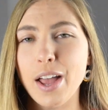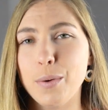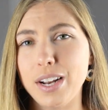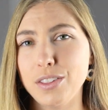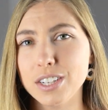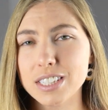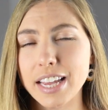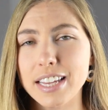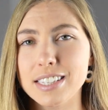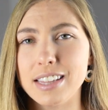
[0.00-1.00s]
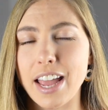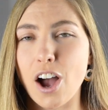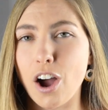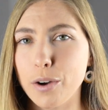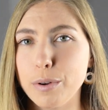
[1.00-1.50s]
What it looks like is they
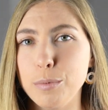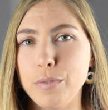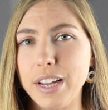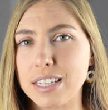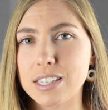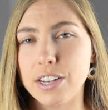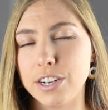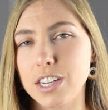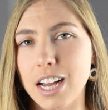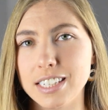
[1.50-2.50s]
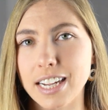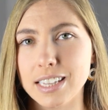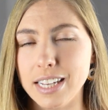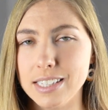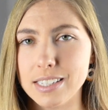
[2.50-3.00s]
are removing a scleral contact
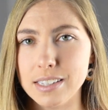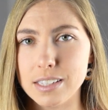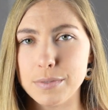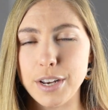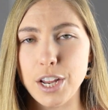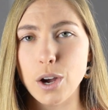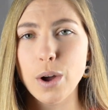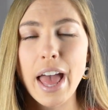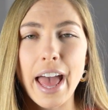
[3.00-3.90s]
lens in this video.